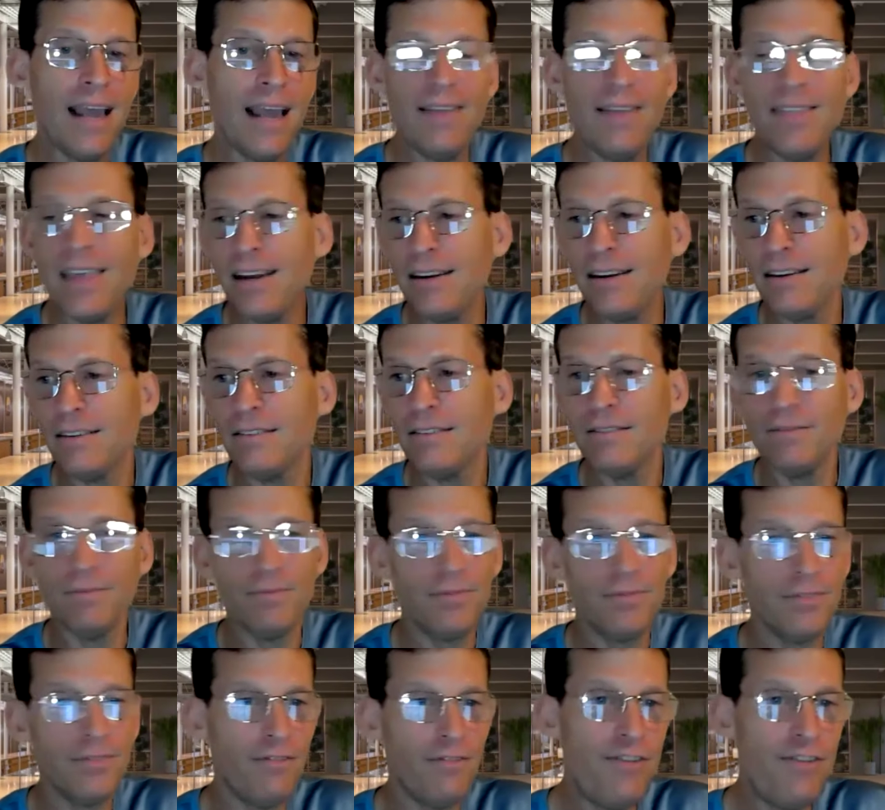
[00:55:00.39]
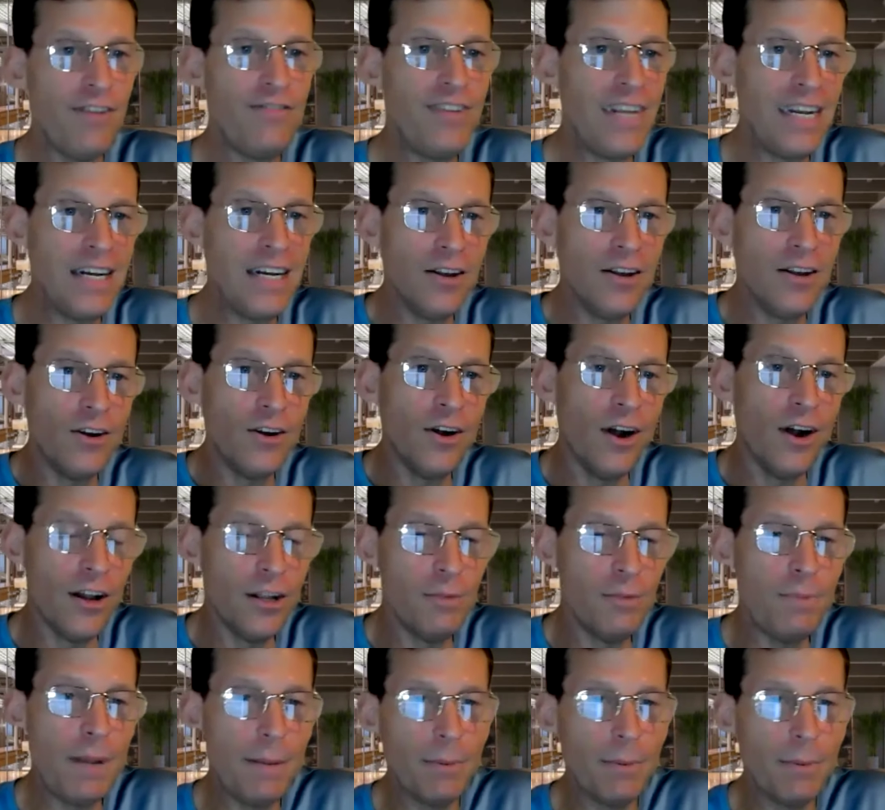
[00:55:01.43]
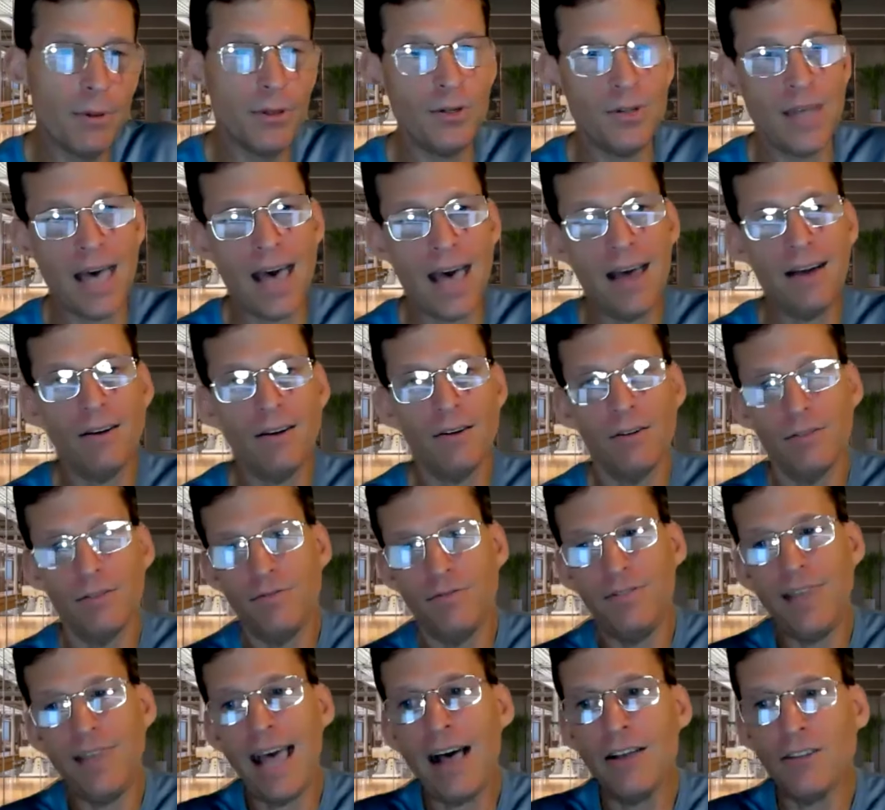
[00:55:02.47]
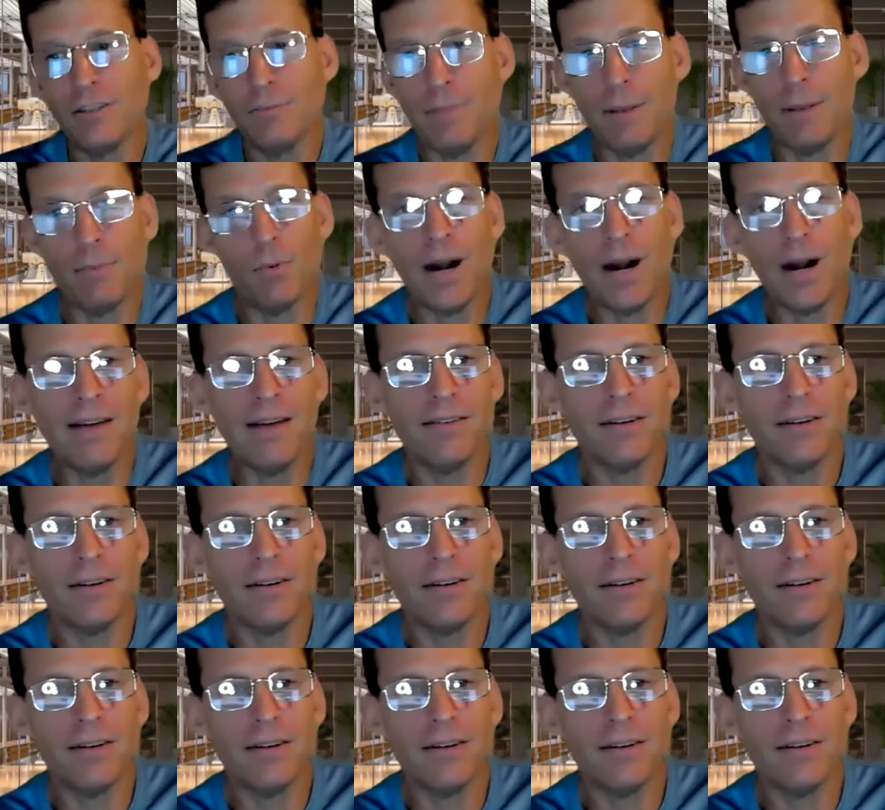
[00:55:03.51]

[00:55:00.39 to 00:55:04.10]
and then 1,500 other people do that or 1,000 people,